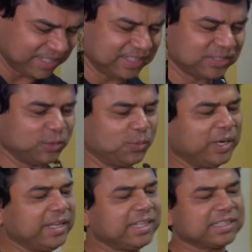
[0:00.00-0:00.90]
So
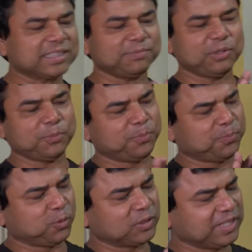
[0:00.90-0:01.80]
when it's you
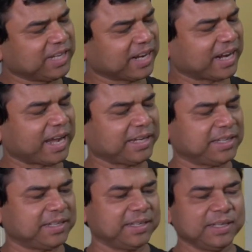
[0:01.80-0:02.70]
put in a
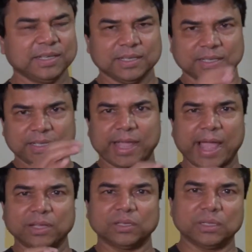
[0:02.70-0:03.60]
right
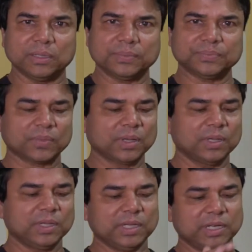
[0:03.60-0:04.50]
angle,
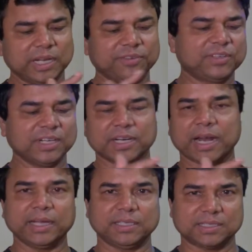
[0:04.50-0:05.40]
in left and
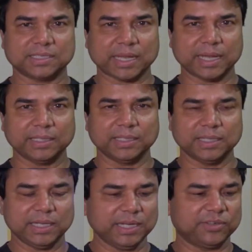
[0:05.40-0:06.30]
right side,
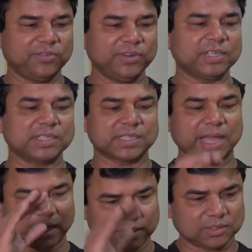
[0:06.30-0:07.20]
it fits,
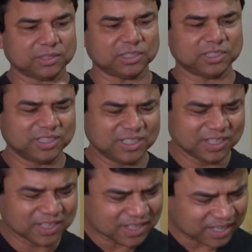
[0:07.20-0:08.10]
and
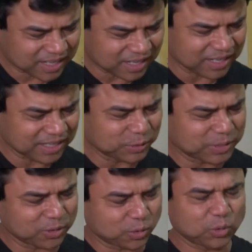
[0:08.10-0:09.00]
you
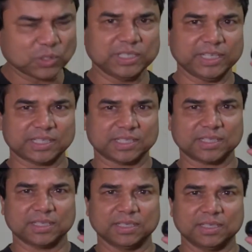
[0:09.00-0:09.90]
can close this
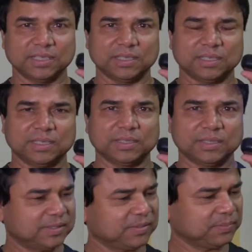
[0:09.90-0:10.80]

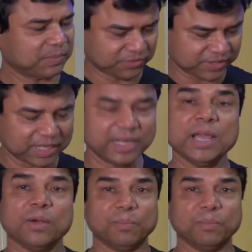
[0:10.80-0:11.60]
perfectly.